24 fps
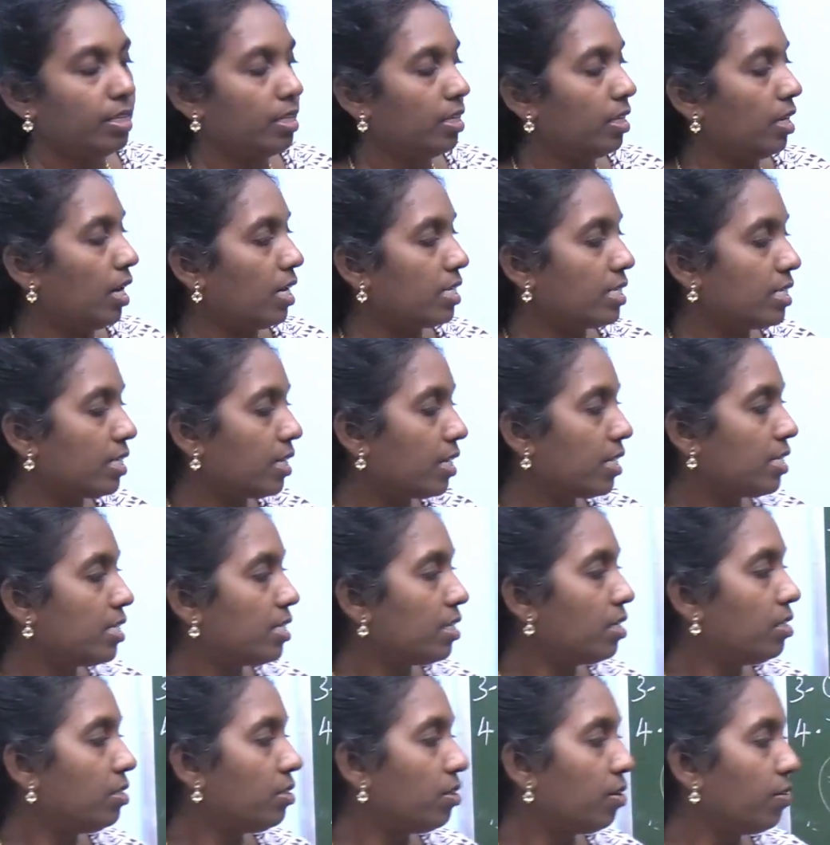As a
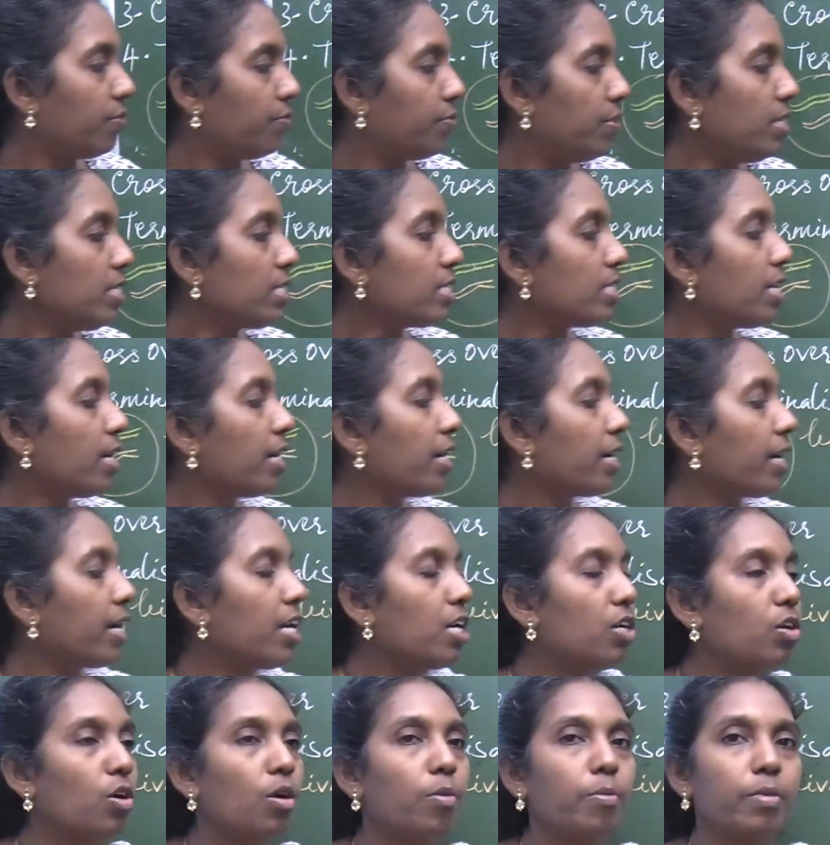result of this,
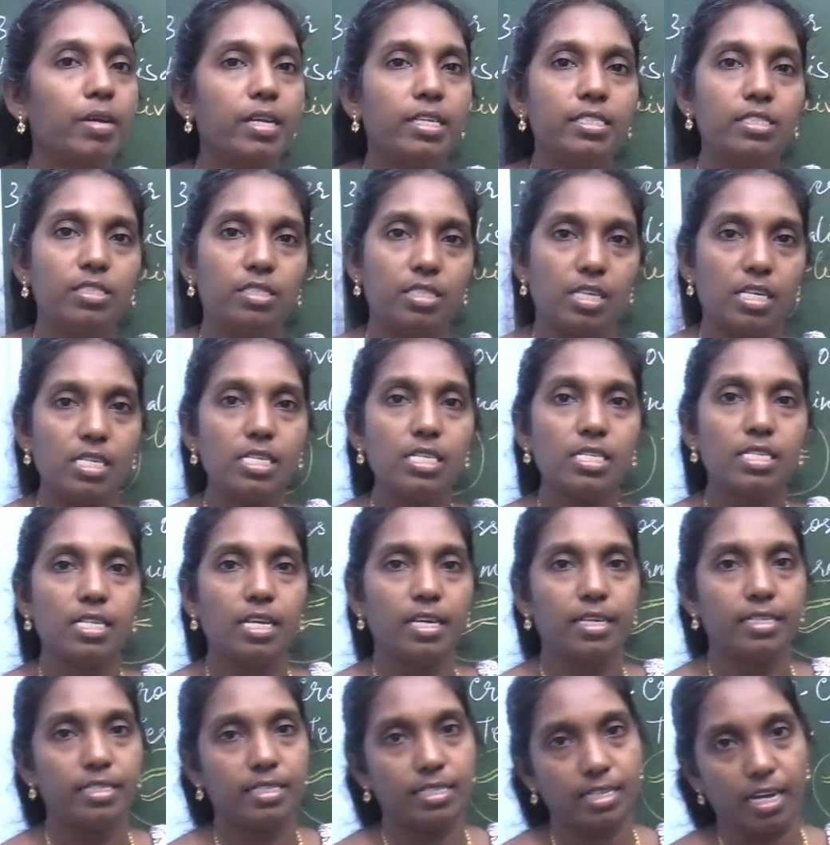recombinant genes
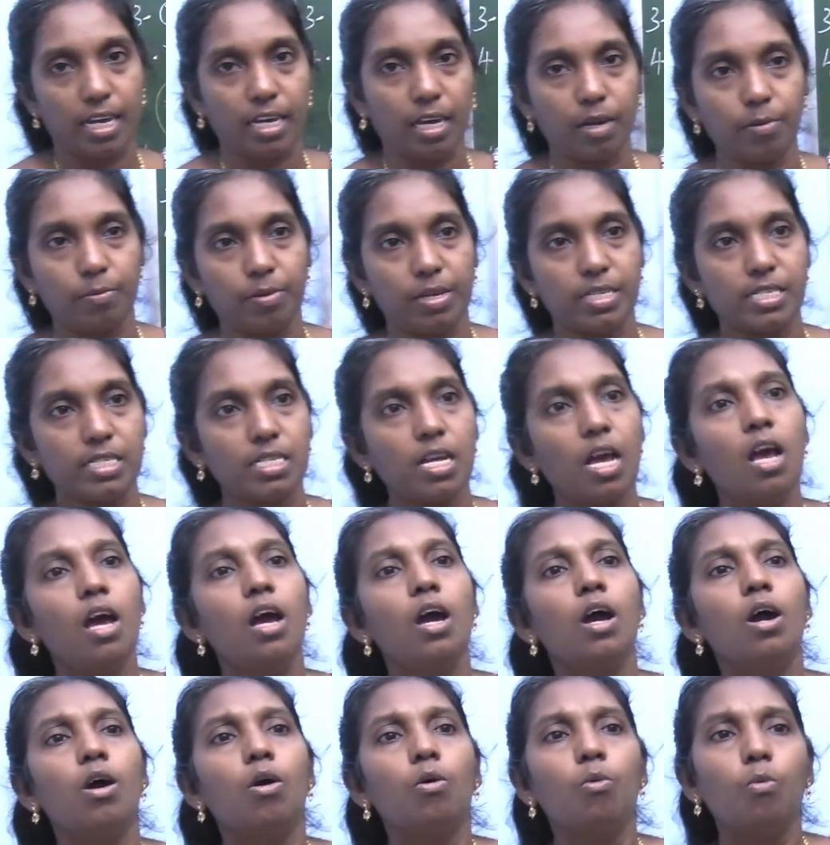taking place.
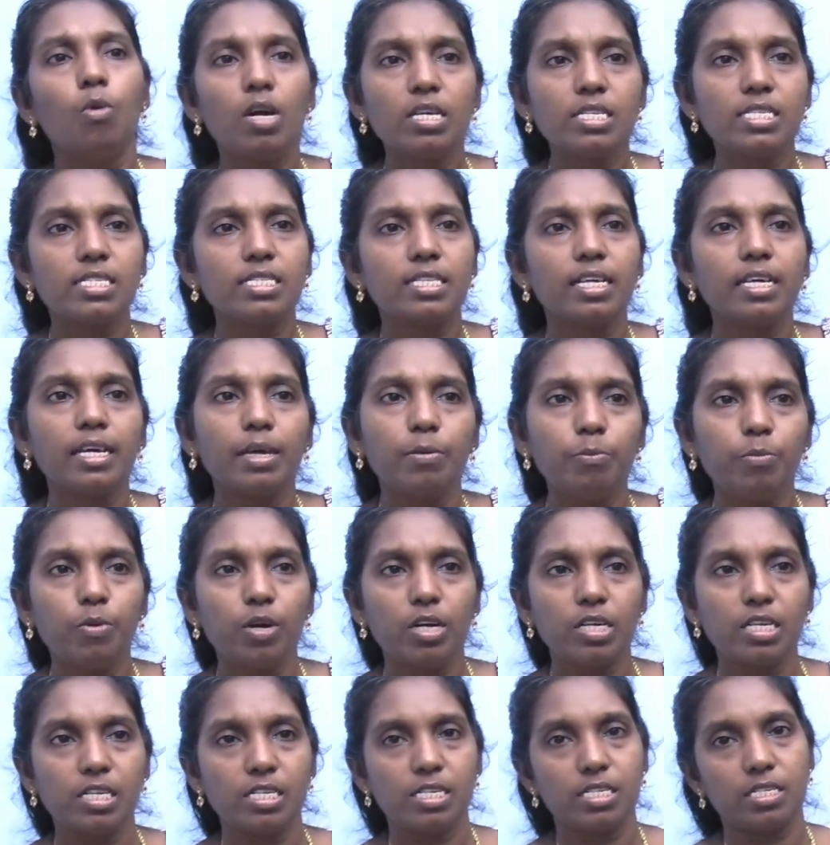What's the
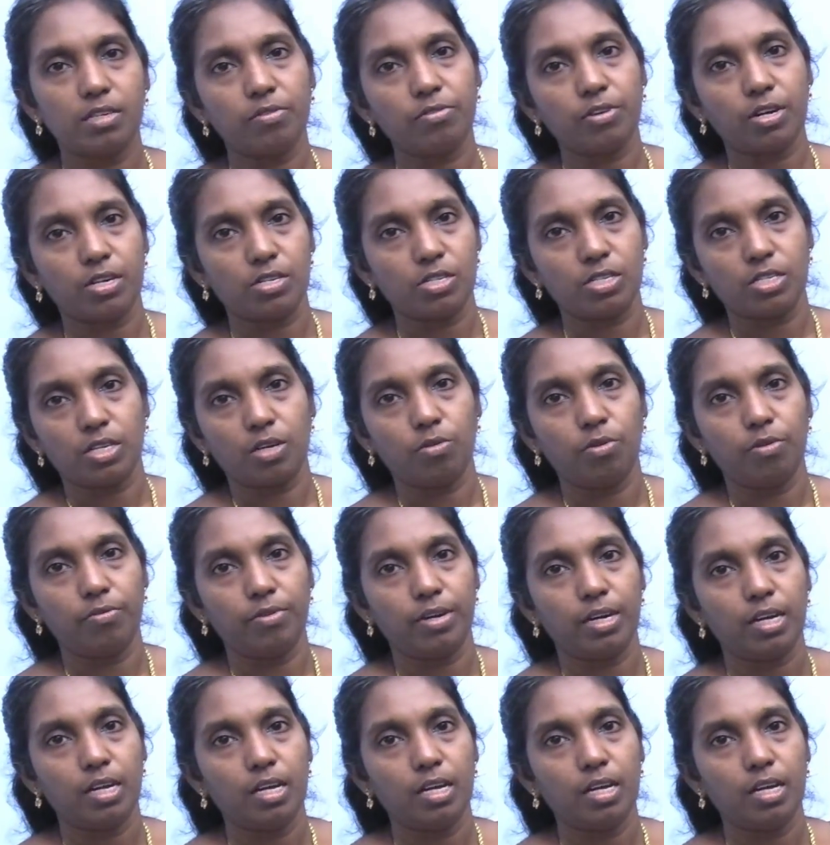importance of crossing over?